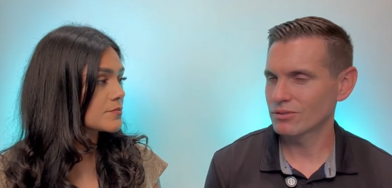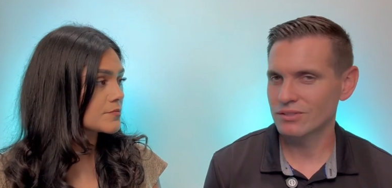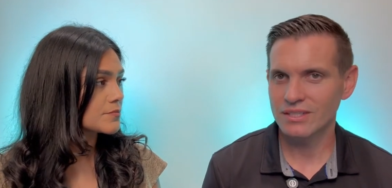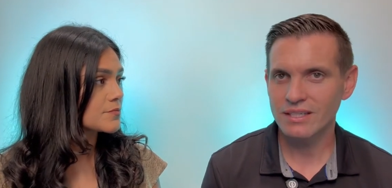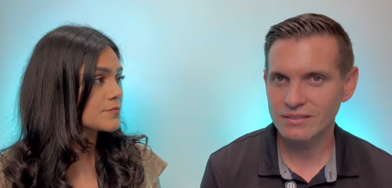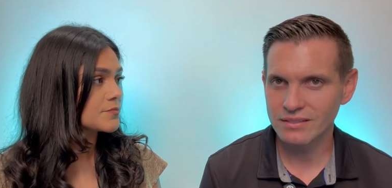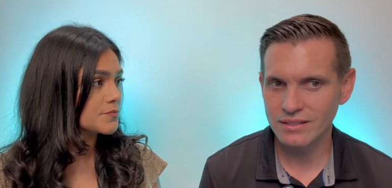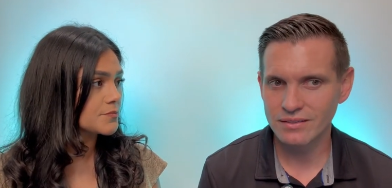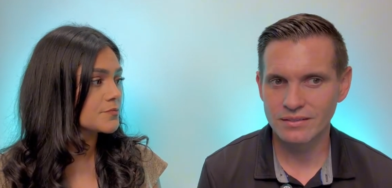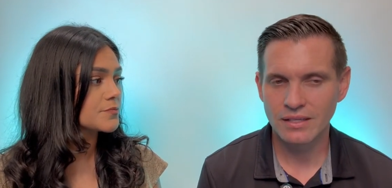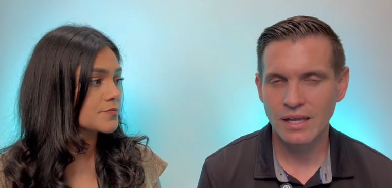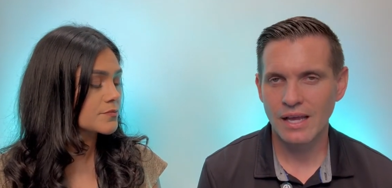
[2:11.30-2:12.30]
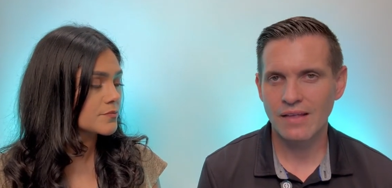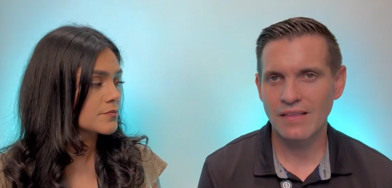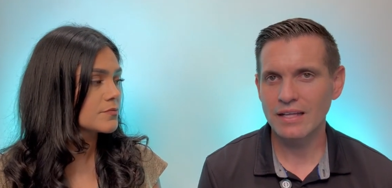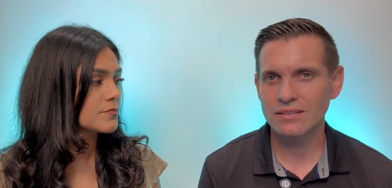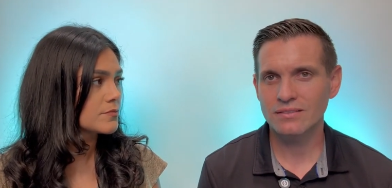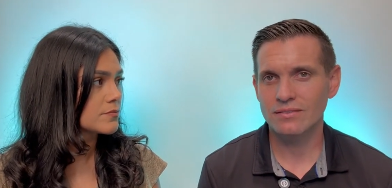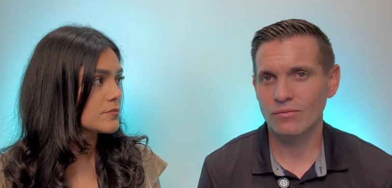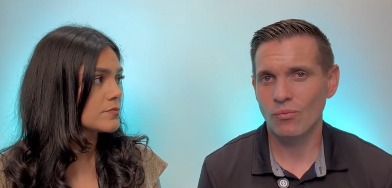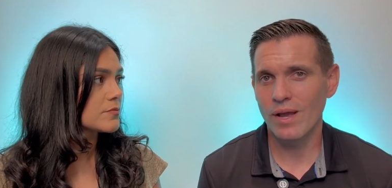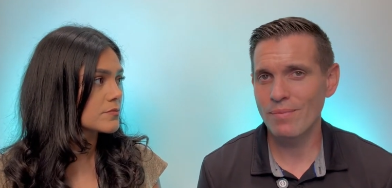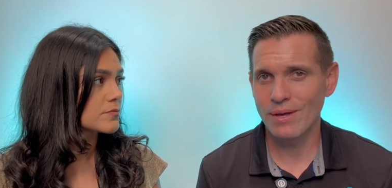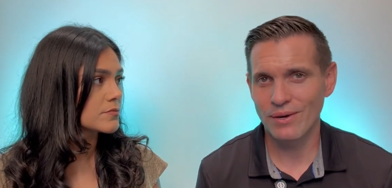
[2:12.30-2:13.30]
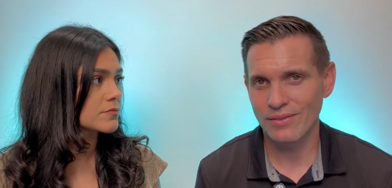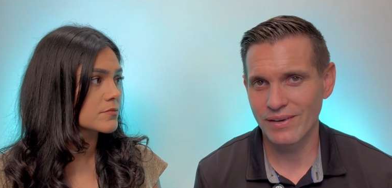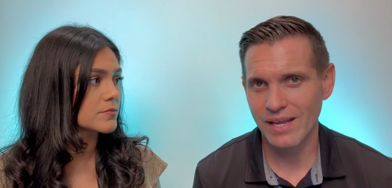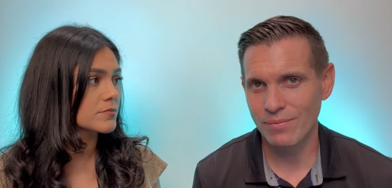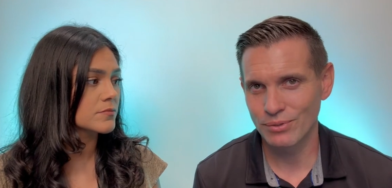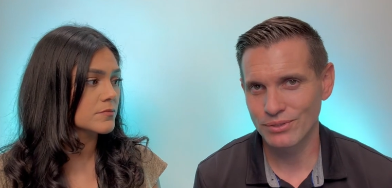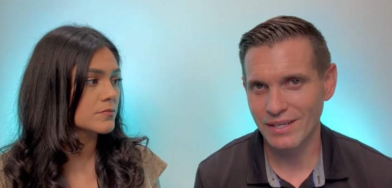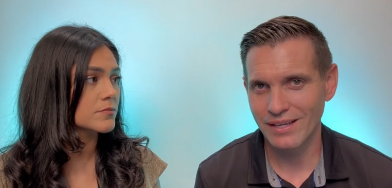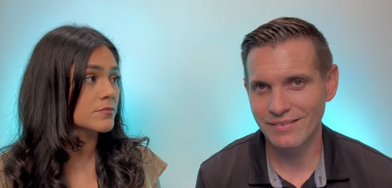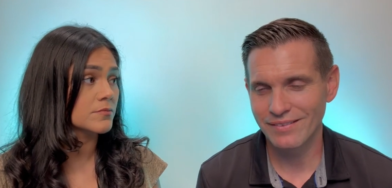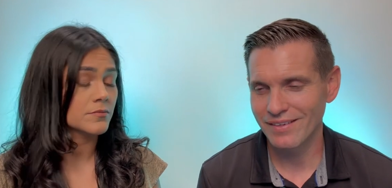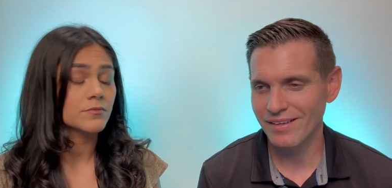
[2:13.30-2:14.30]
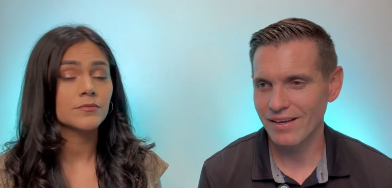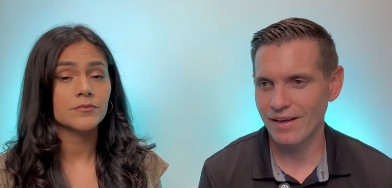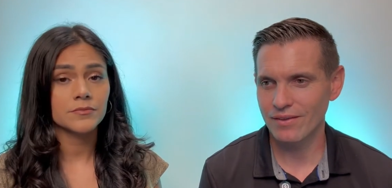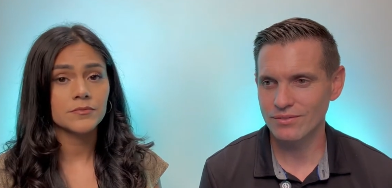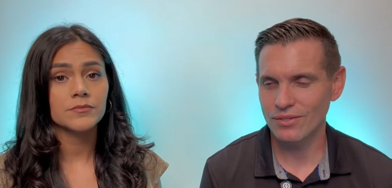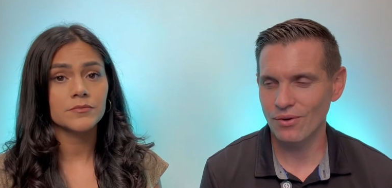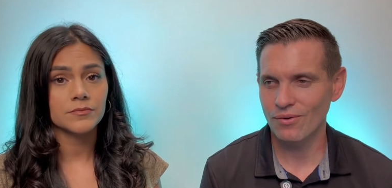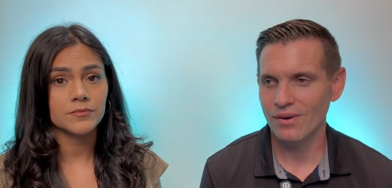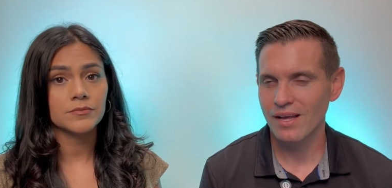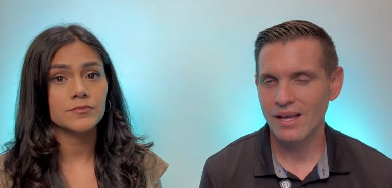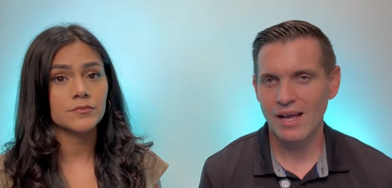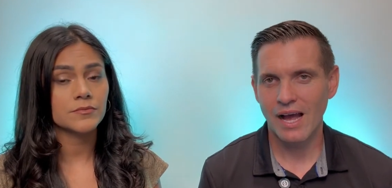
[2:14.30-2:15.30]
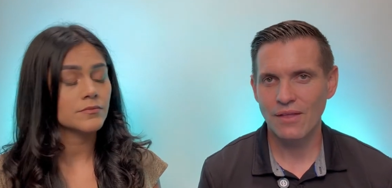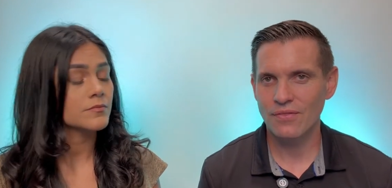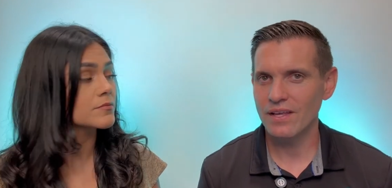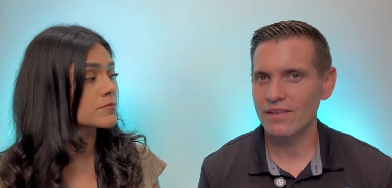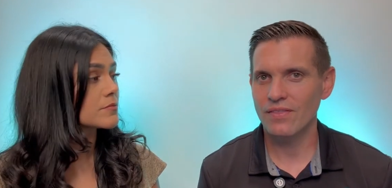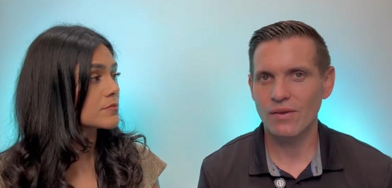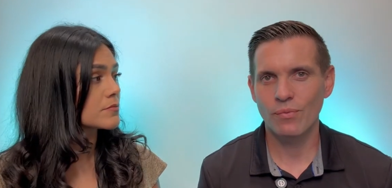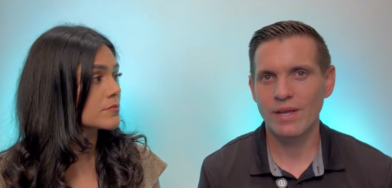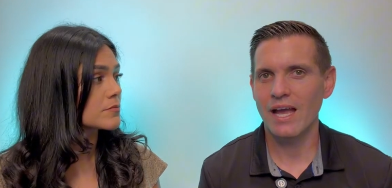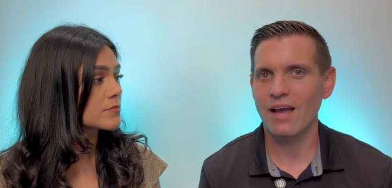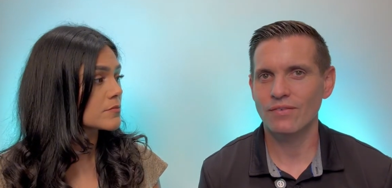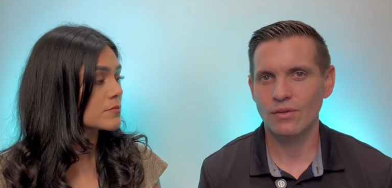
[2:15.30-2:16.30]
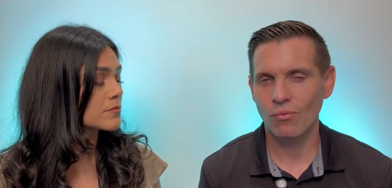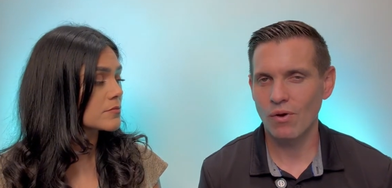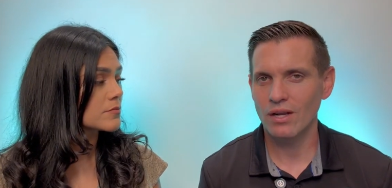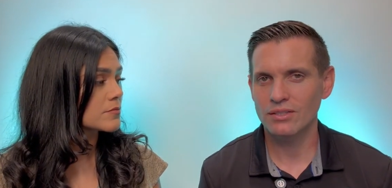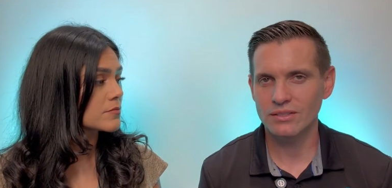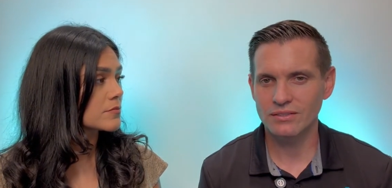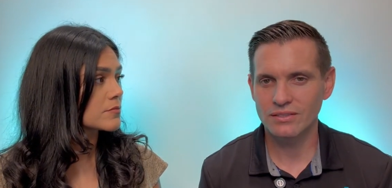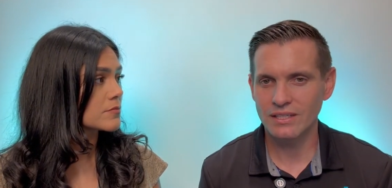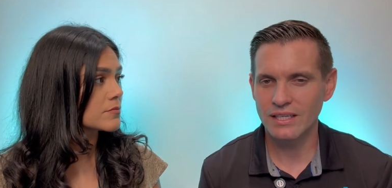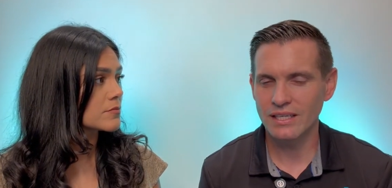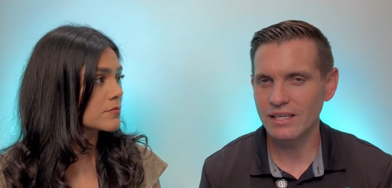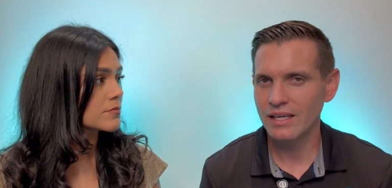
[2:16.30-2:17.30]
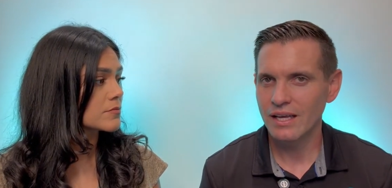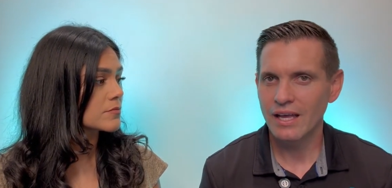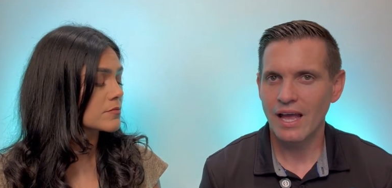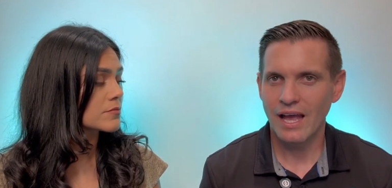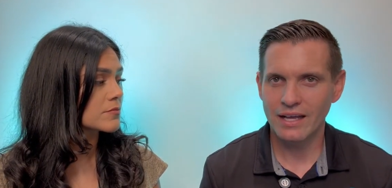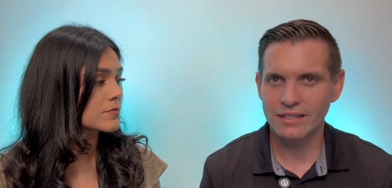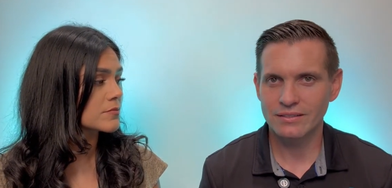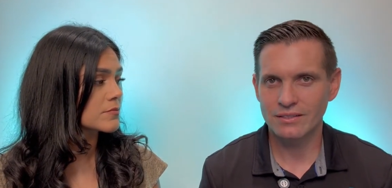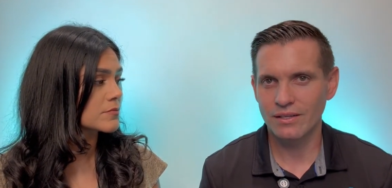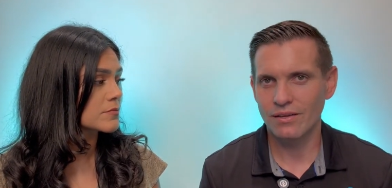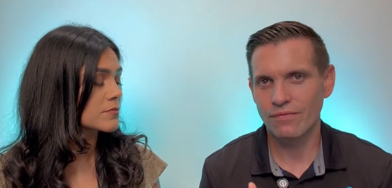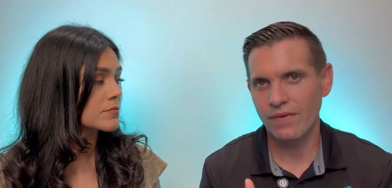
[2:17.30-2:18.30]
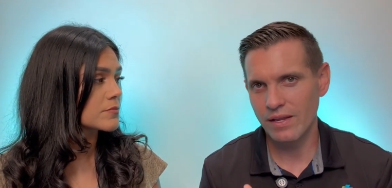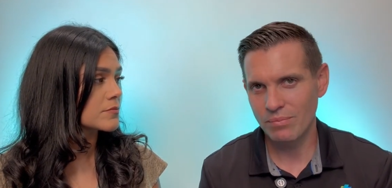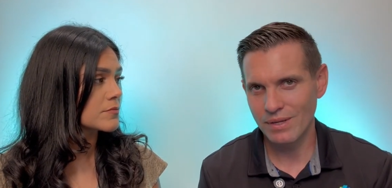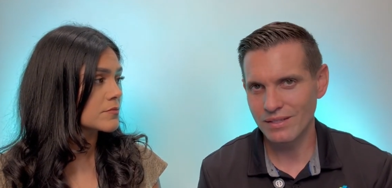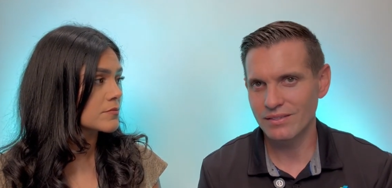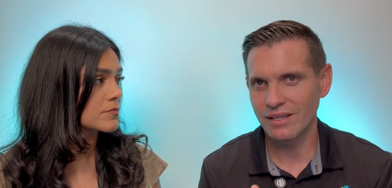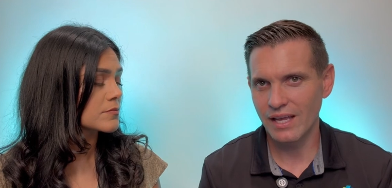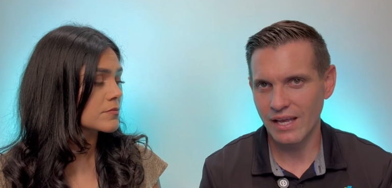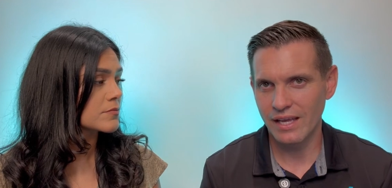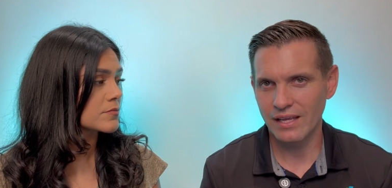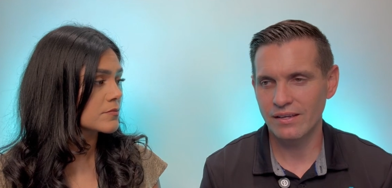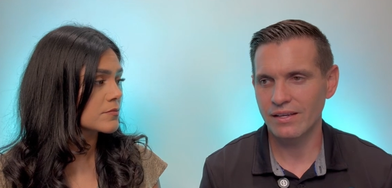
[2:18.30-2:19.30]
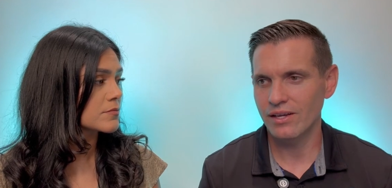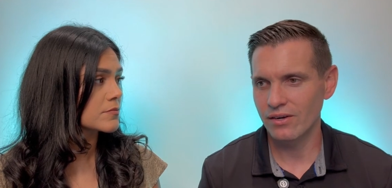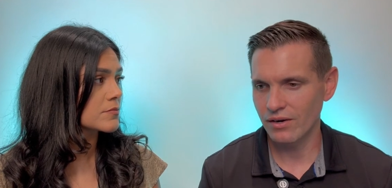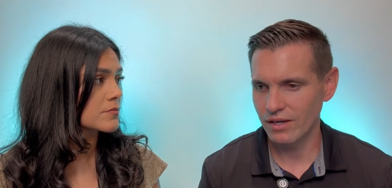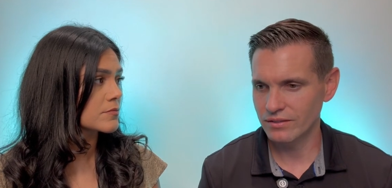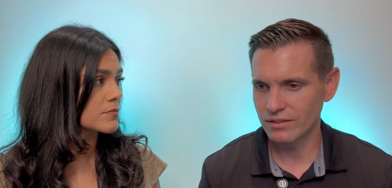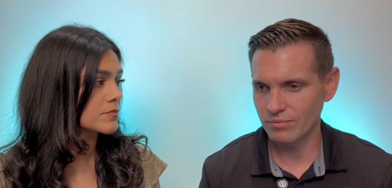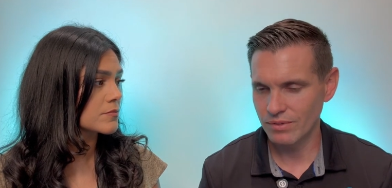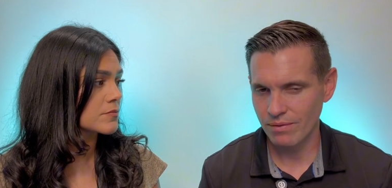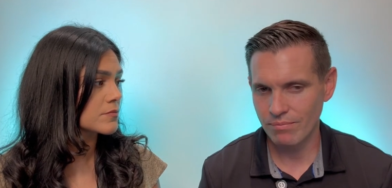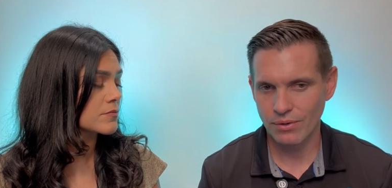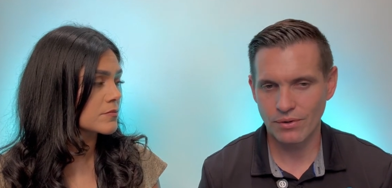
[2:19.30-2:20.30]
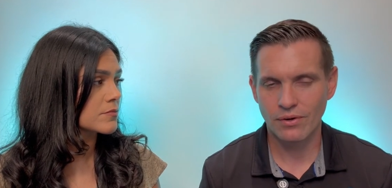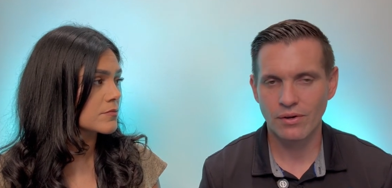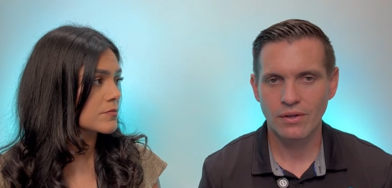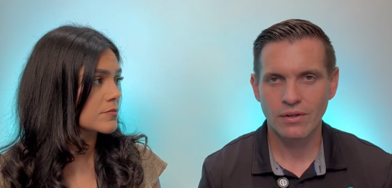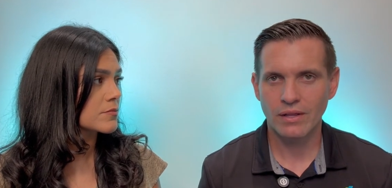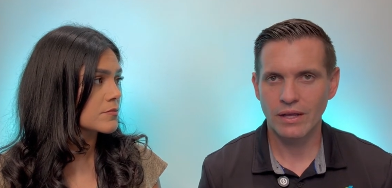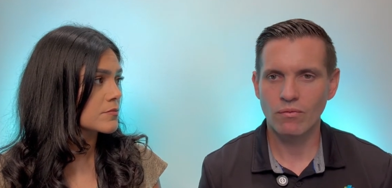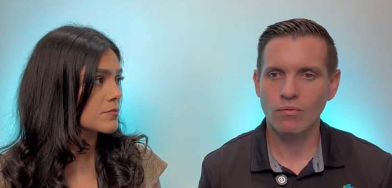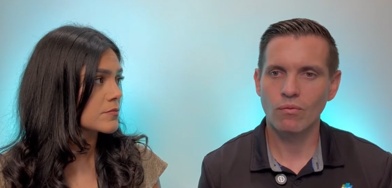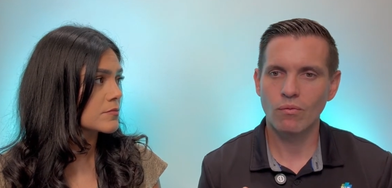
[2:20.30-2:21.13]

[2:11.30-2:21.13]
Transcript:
Speaker 1: sixes, and that's way better than eight percent. Uh, so I think that we have to watch and see as the Fed meets again here in September, like